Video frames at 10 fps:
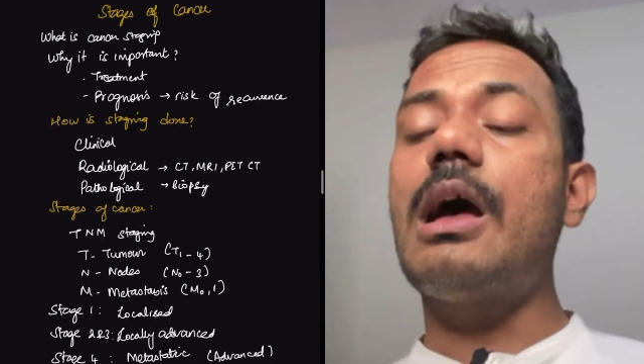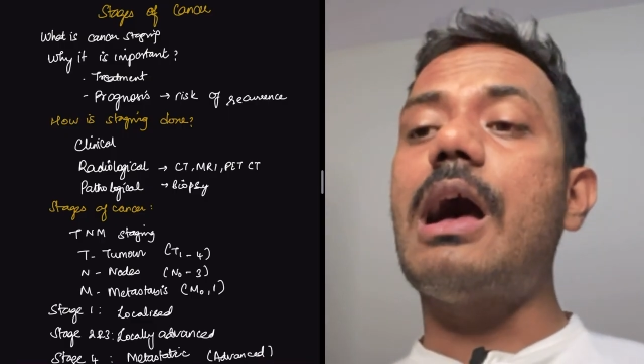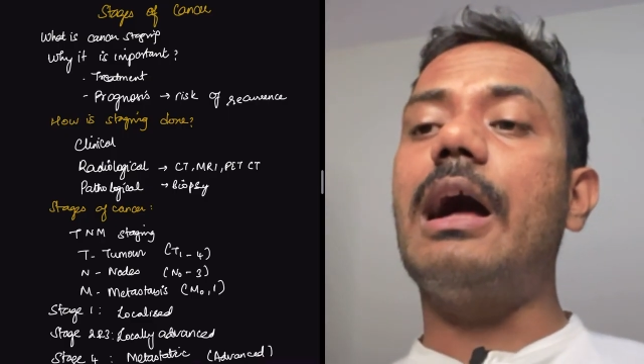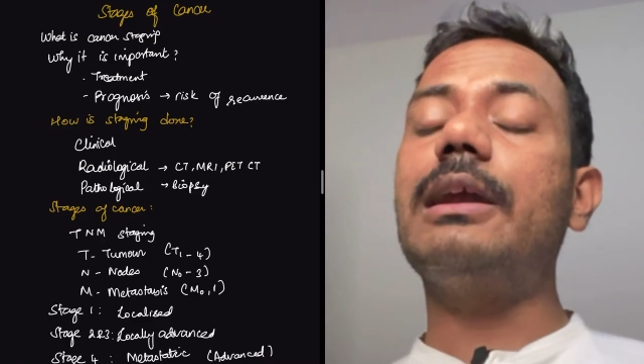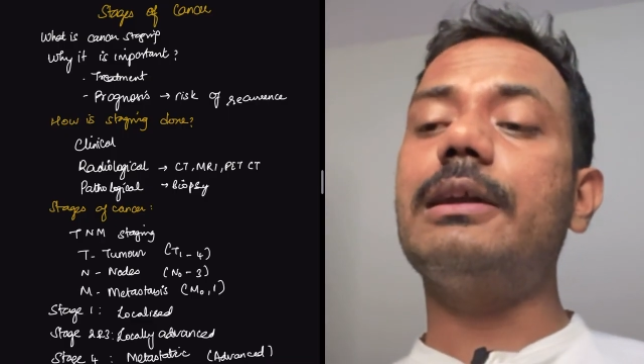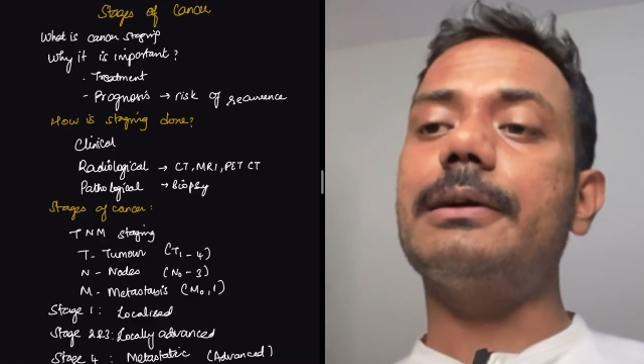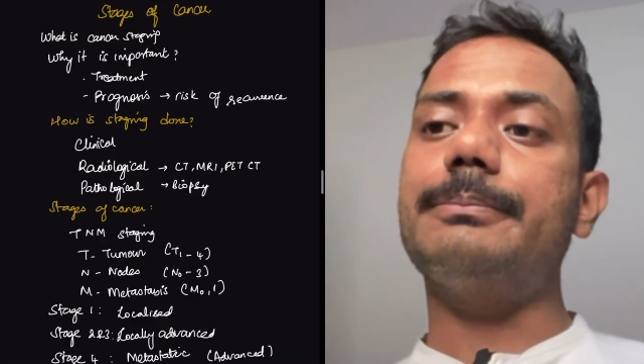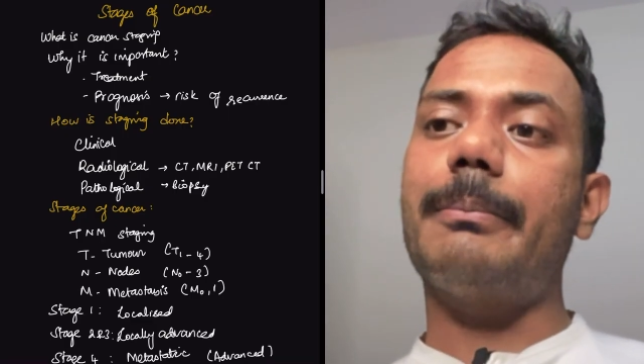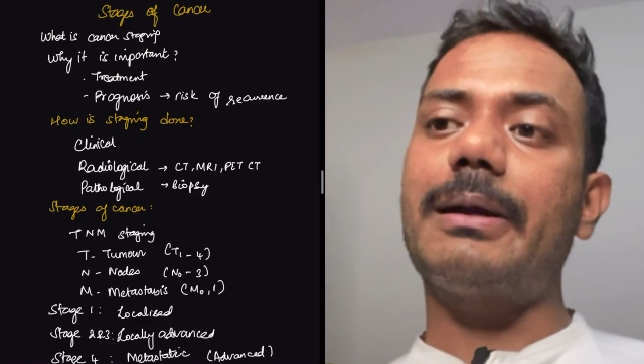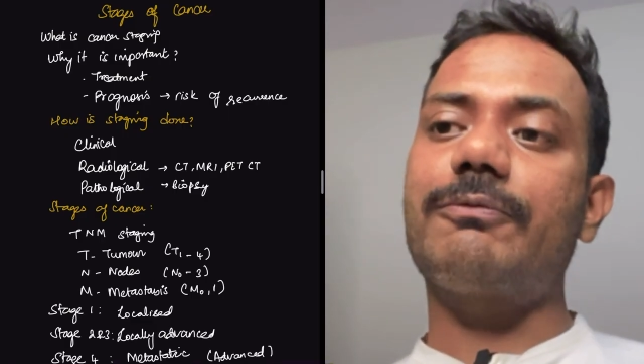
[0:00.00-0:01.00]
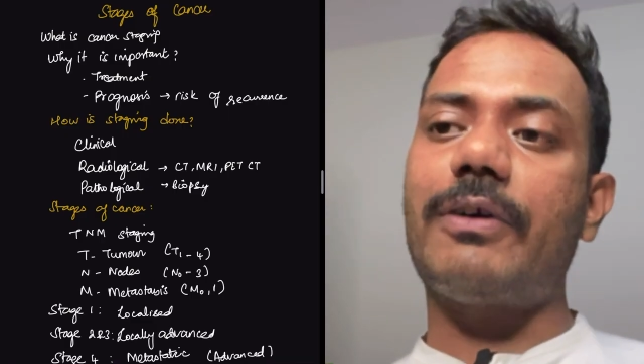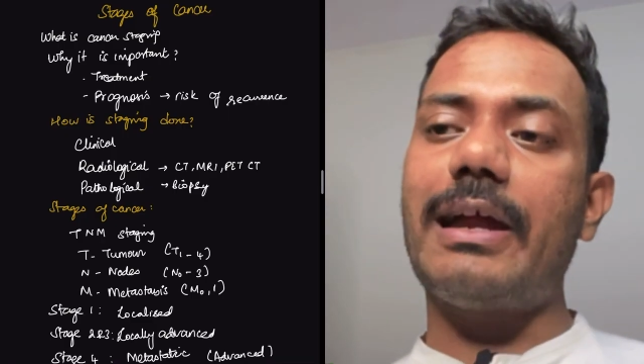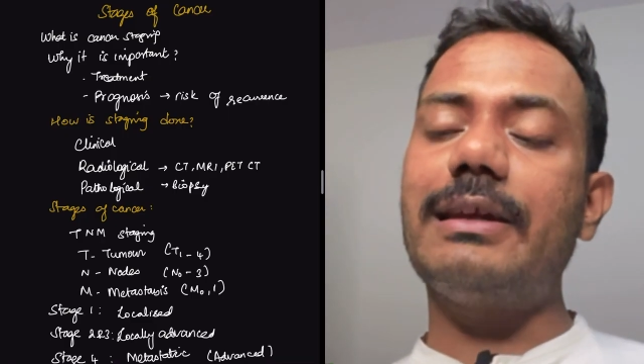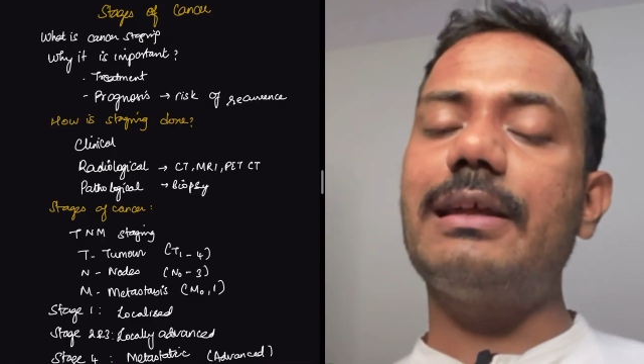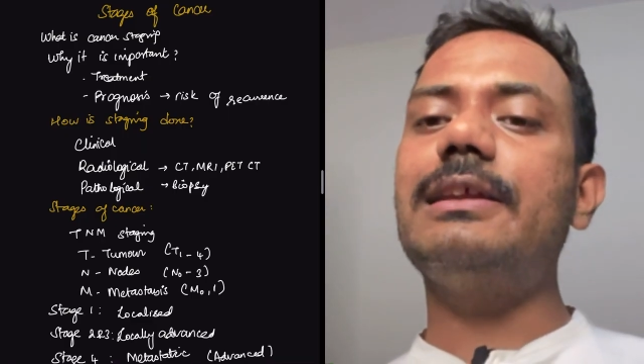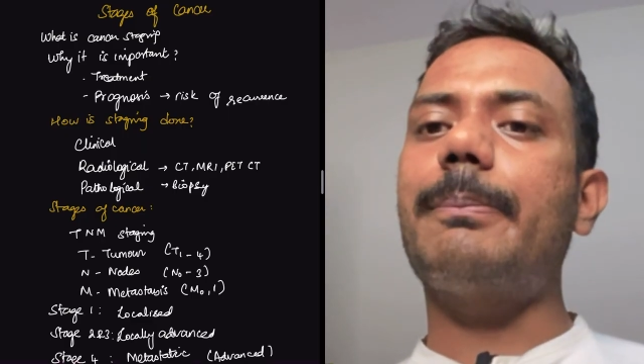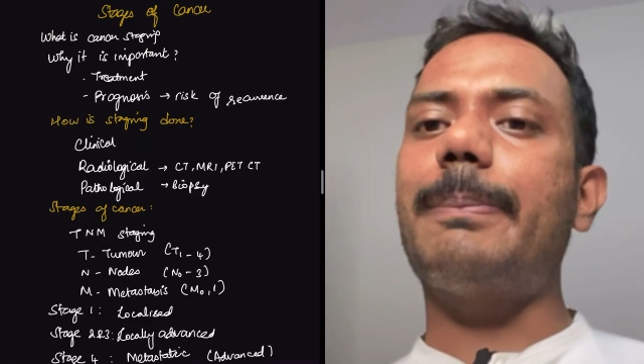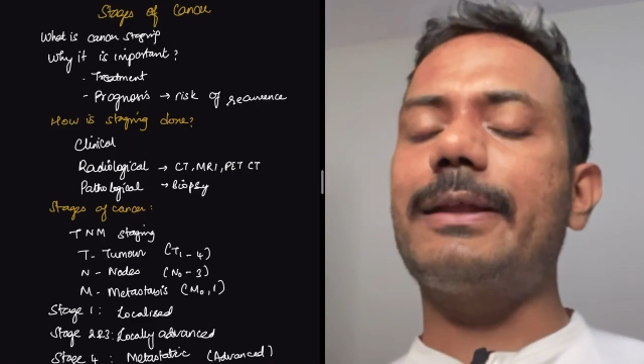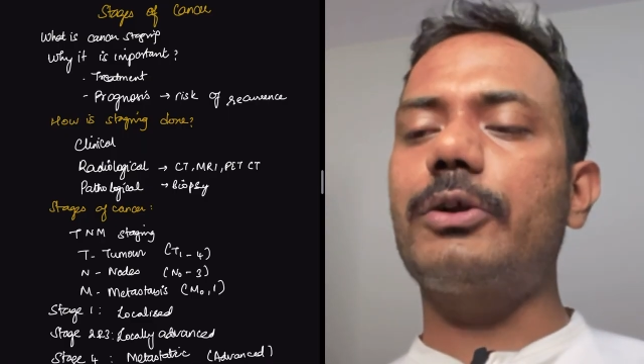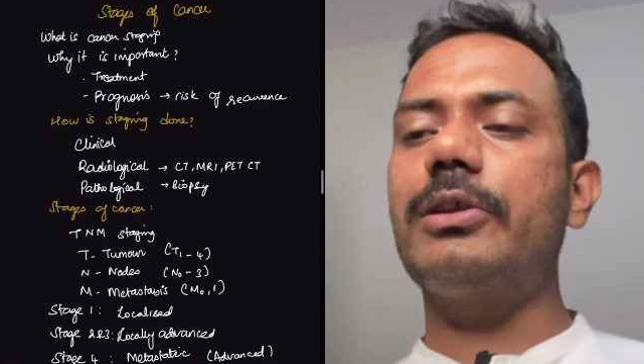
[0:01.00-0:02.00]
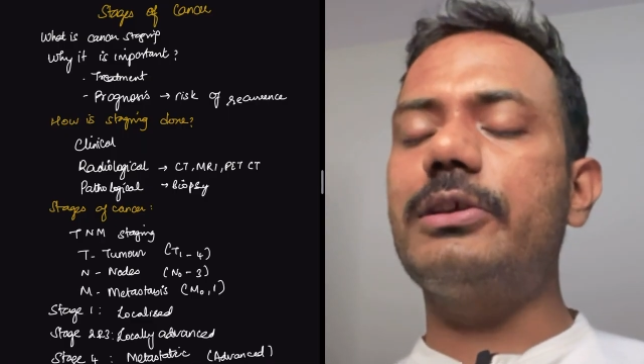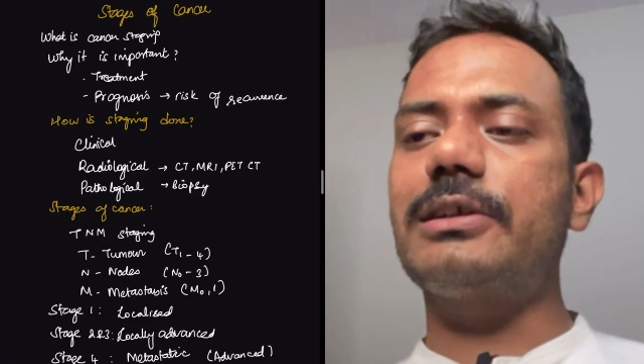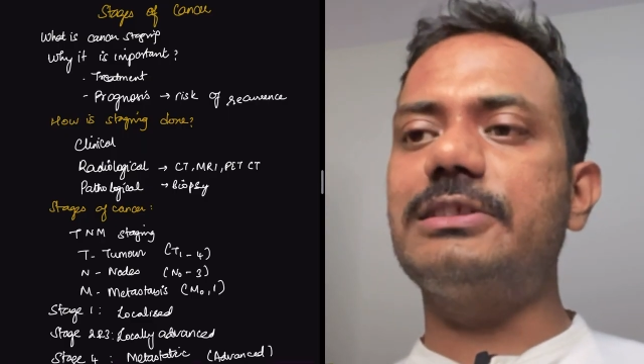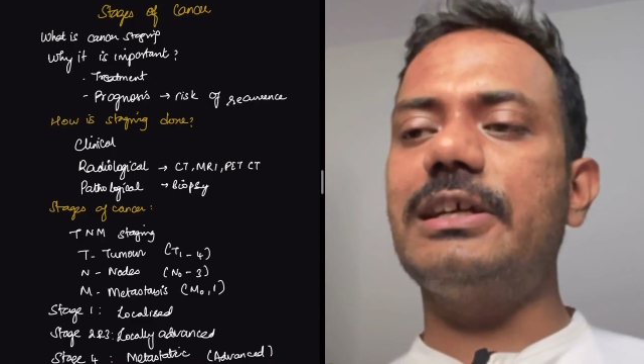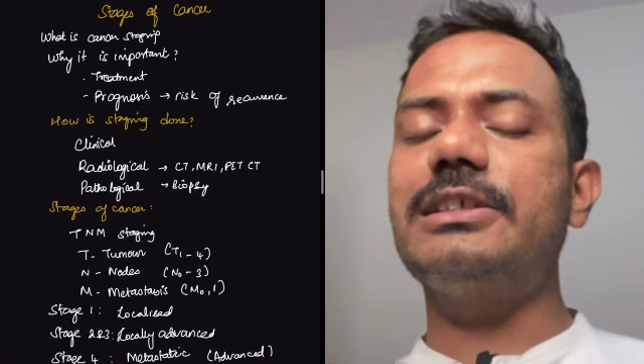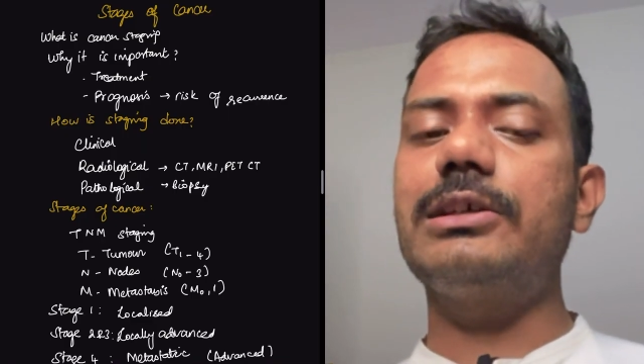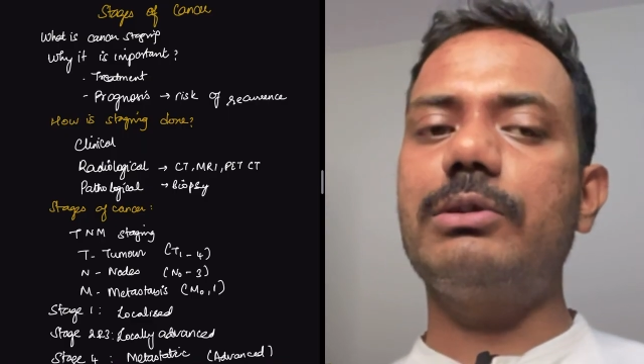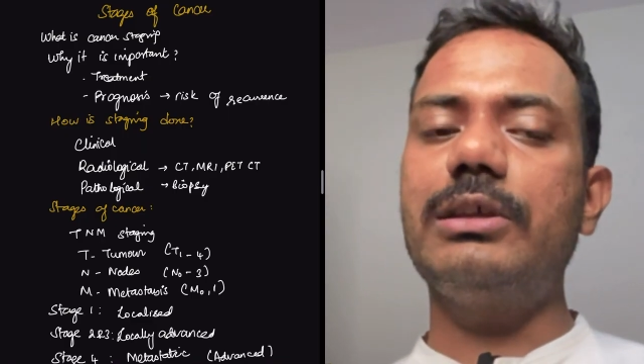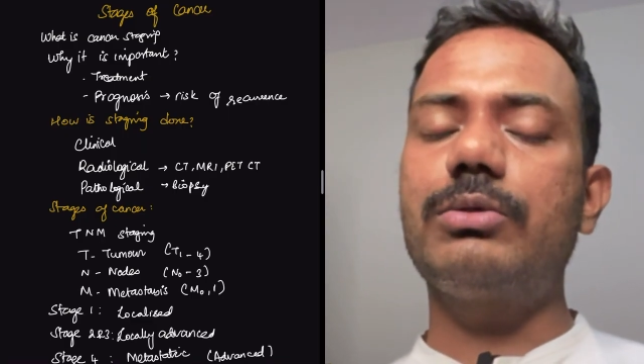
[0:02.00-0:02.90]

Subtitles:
And but finally the pathological staging is